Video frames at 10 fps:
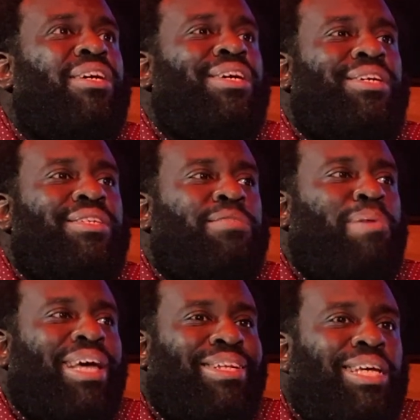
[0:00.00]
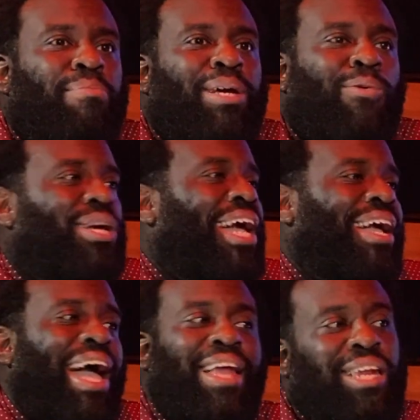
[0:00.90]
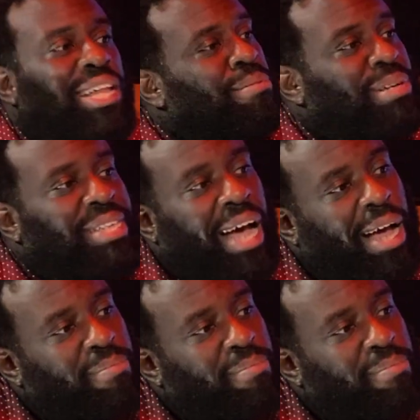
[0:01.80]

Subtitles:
In this pandemic, we ain't got nothing but time.